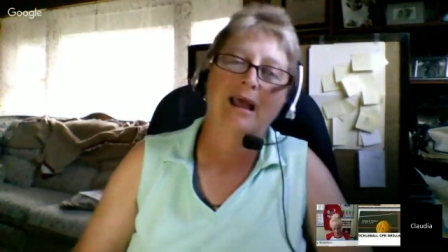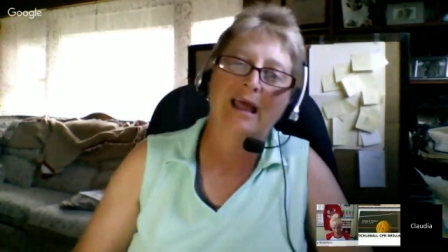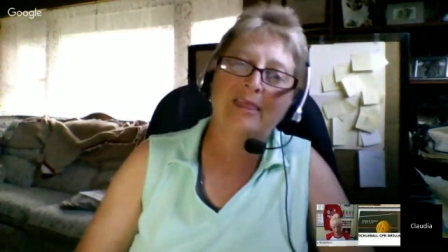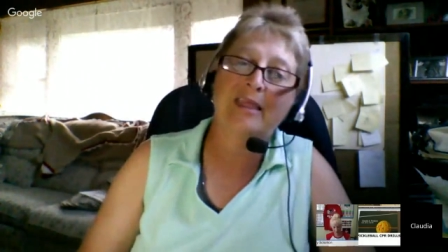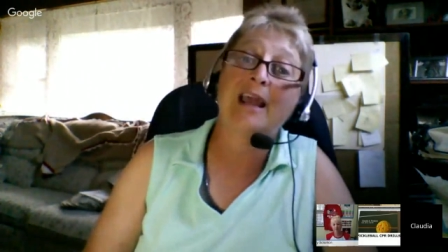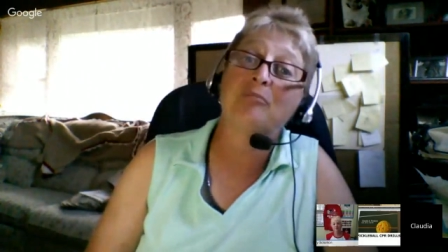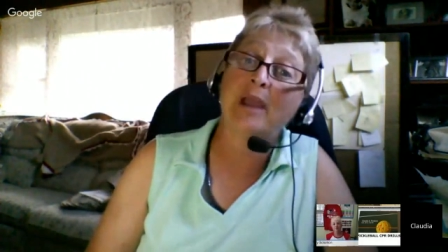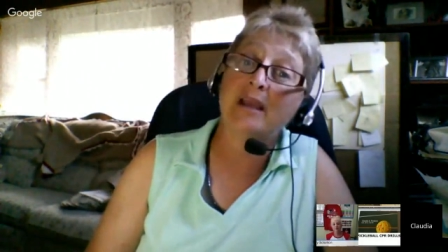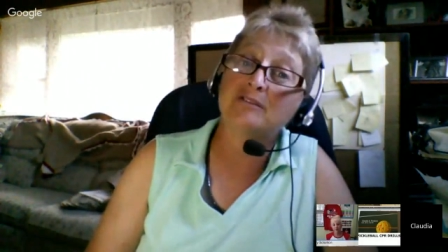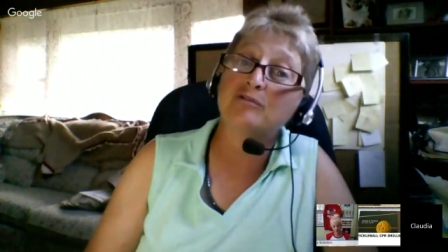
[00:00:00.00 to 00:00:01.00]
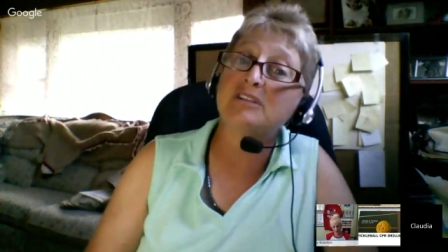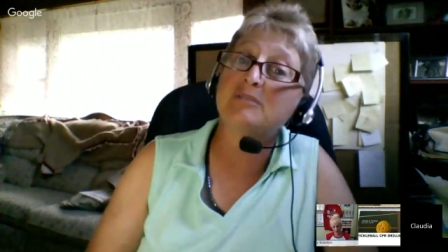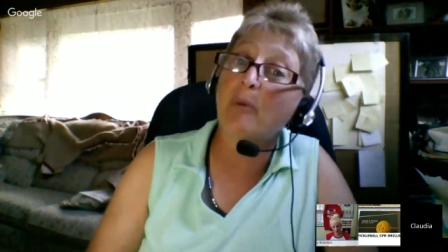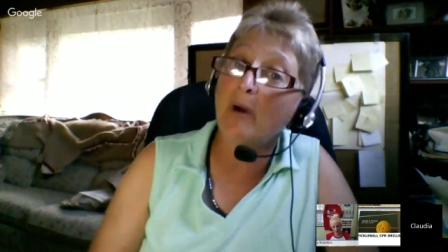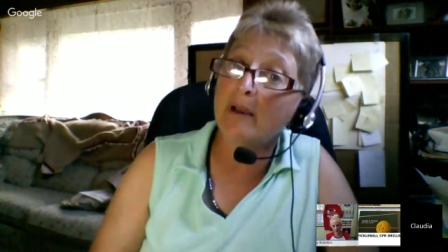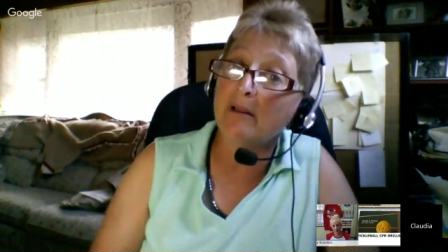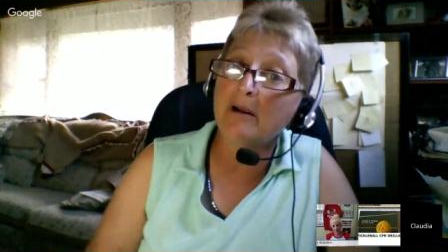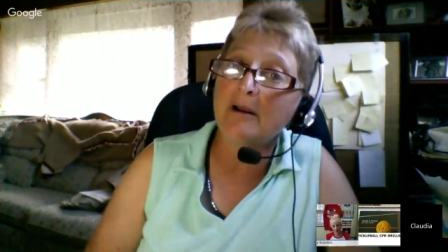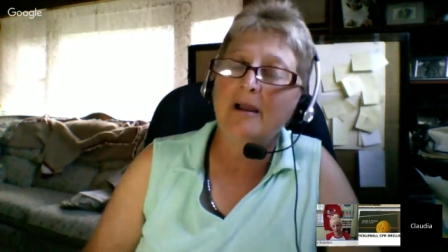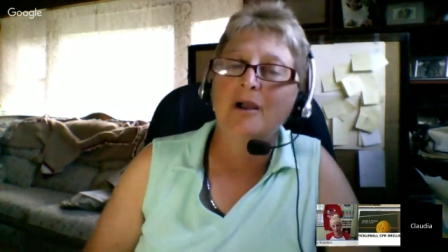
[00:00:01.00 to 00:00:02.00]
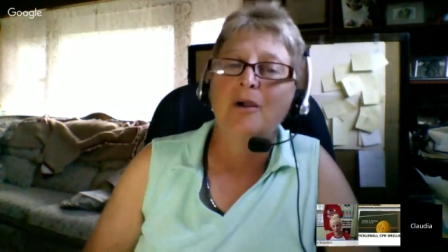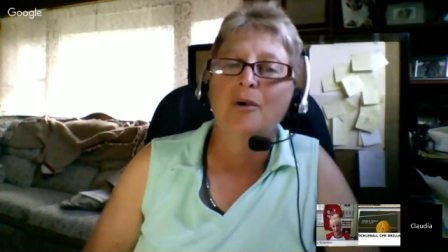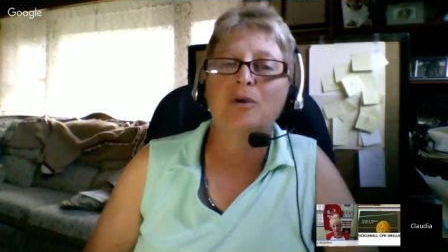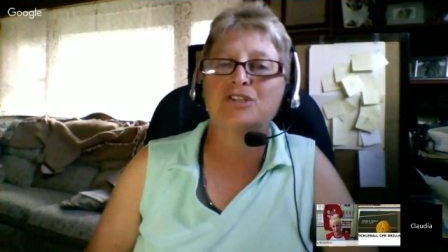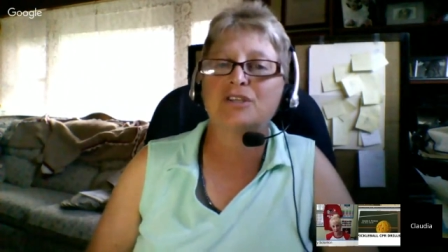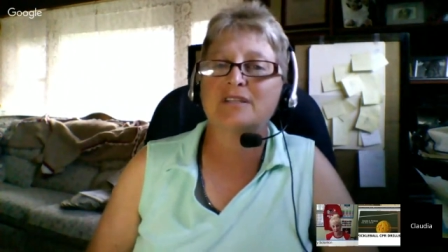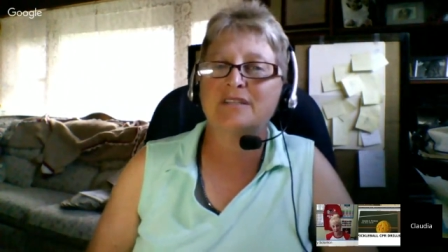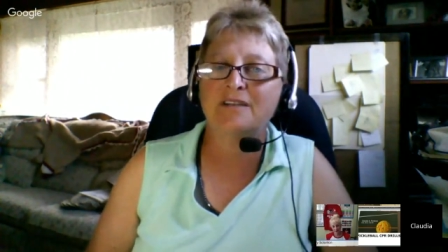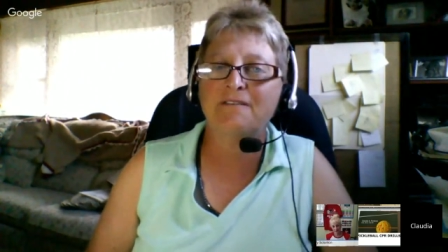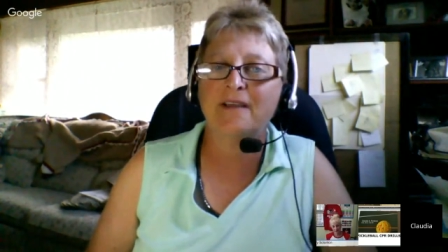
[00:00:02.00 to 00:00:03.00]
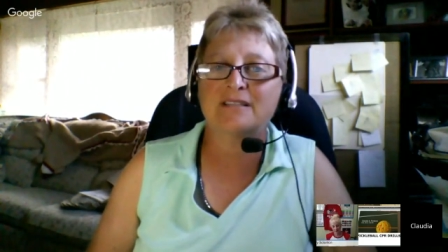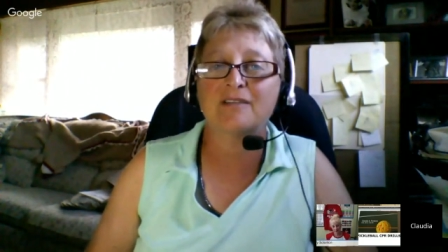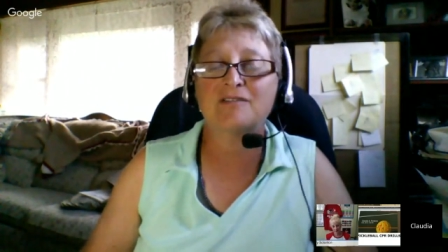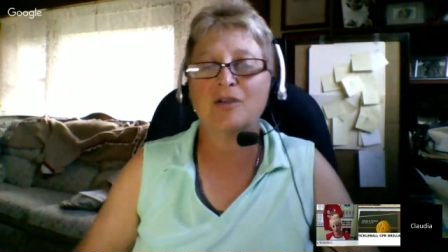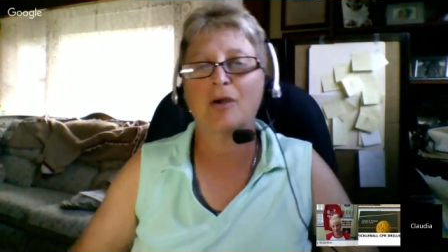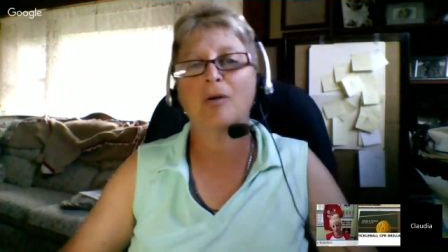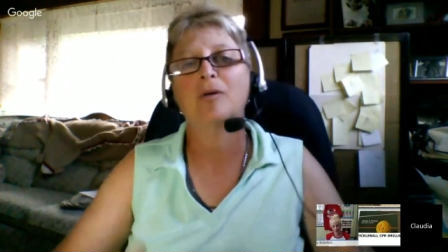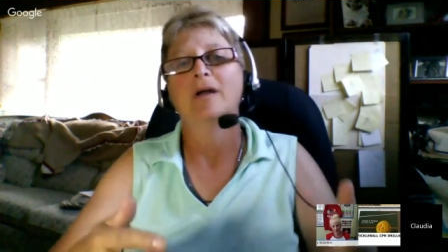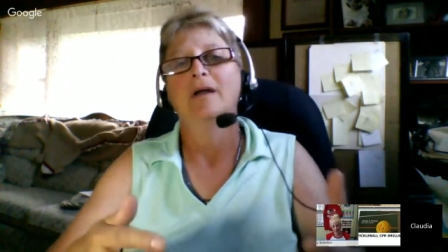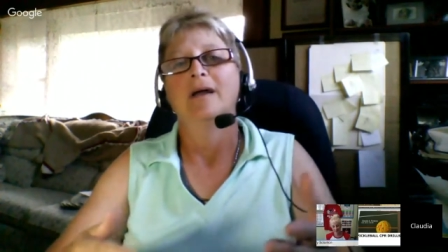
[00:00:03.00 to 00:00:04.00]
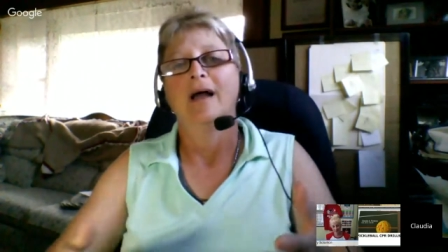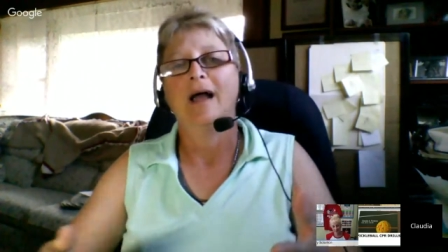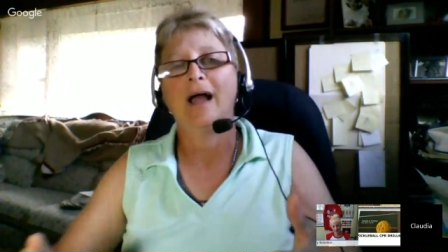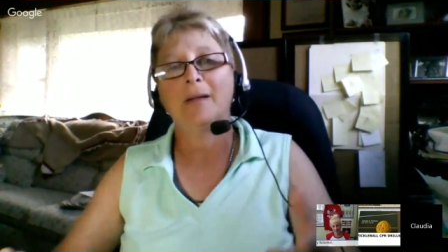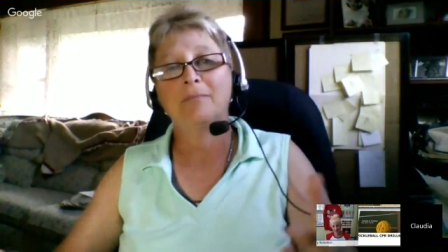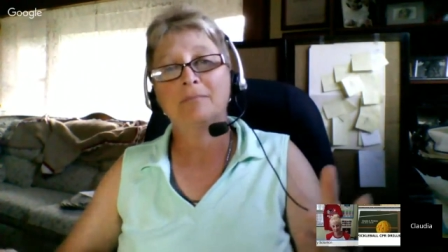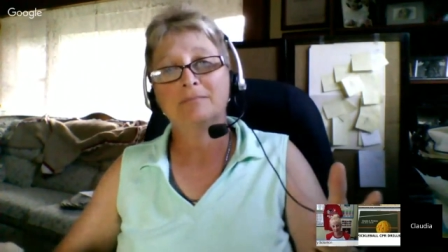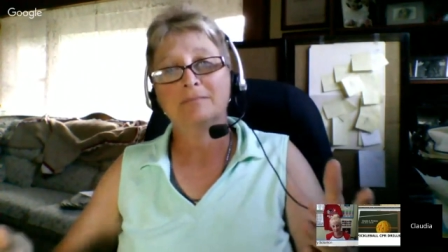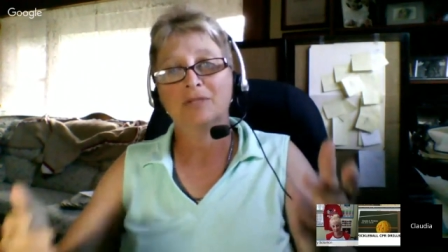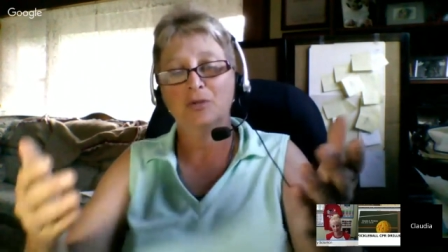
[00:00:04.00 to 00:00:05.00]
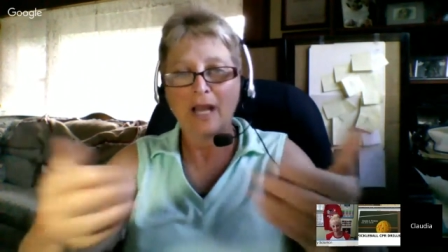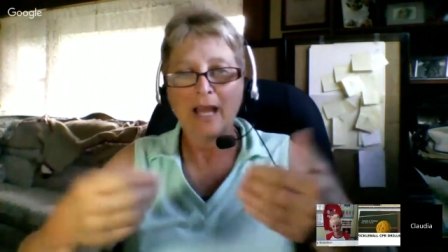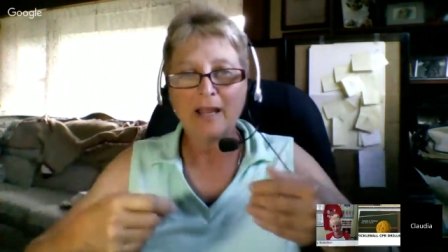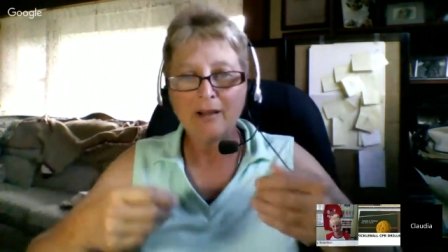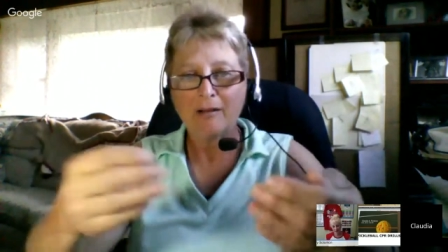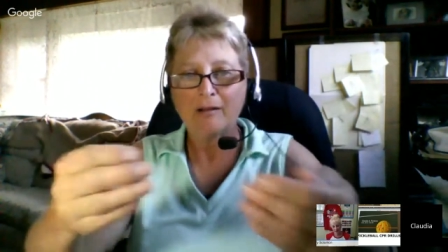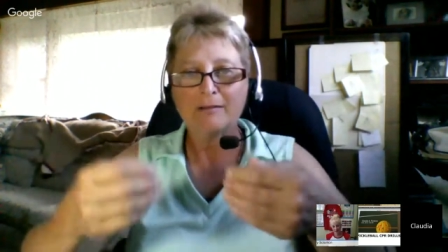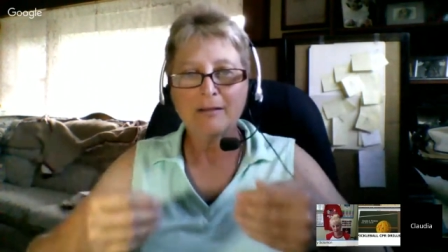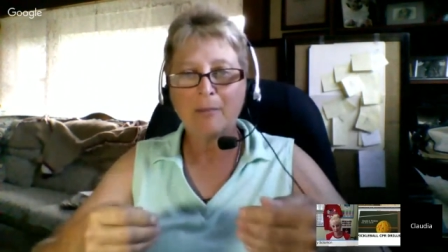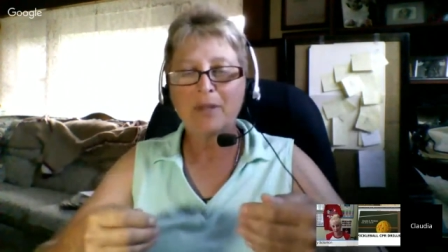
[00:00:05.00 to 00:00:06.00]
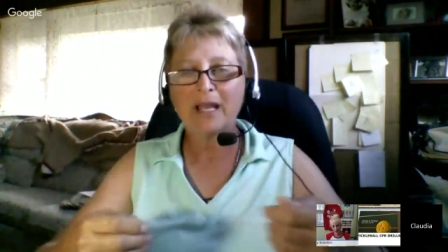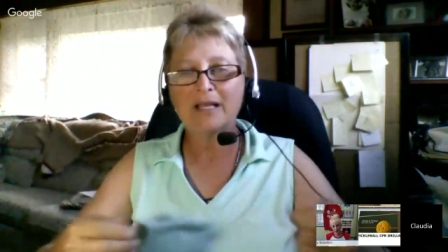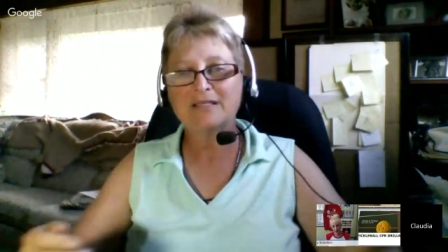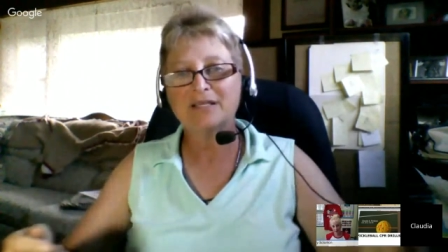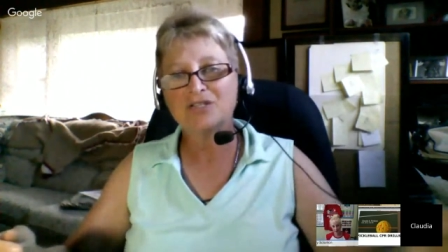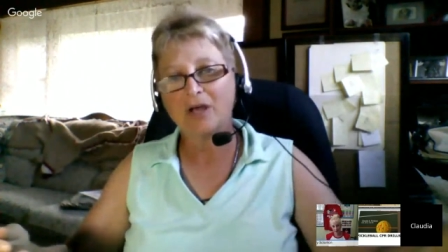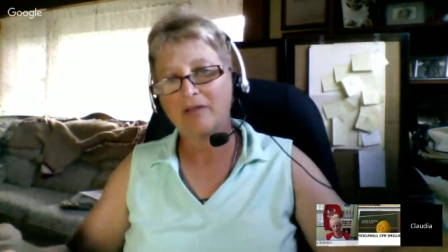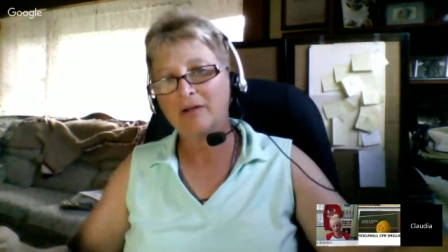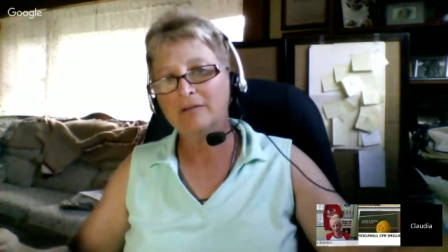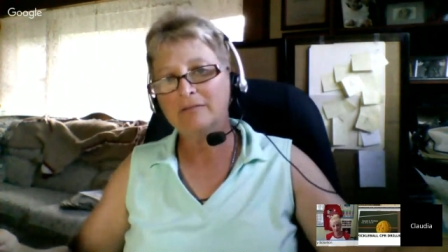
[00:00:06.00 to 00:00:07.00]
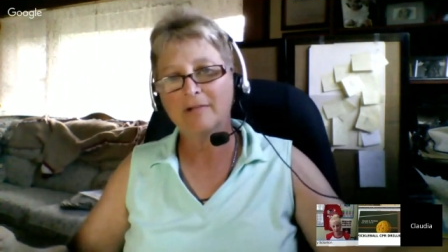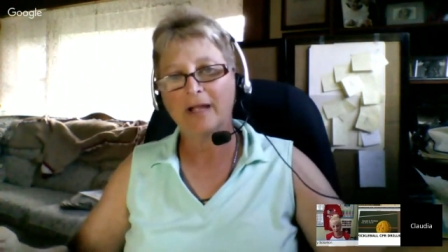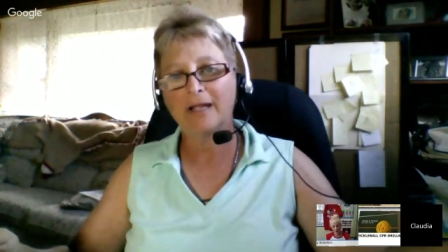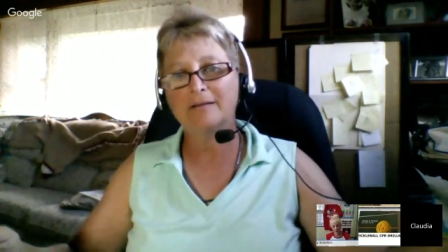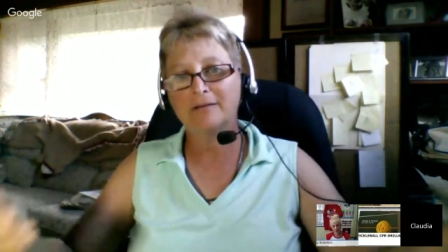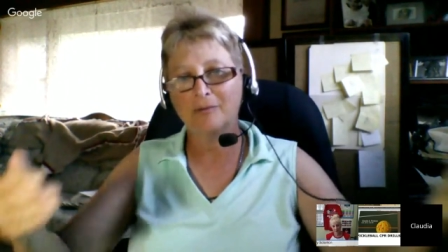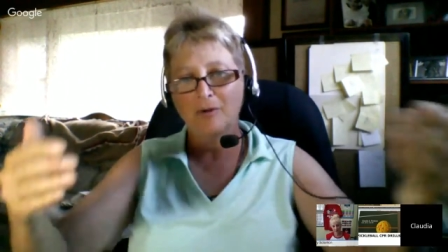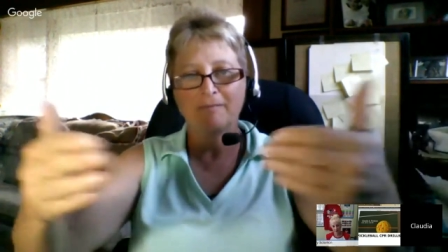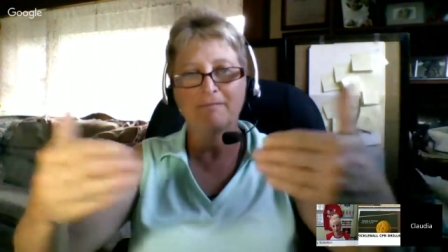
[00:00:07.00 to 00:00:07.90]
And then I have pantry spoiler, which is a defensive. So you and I are up against each other, right? We're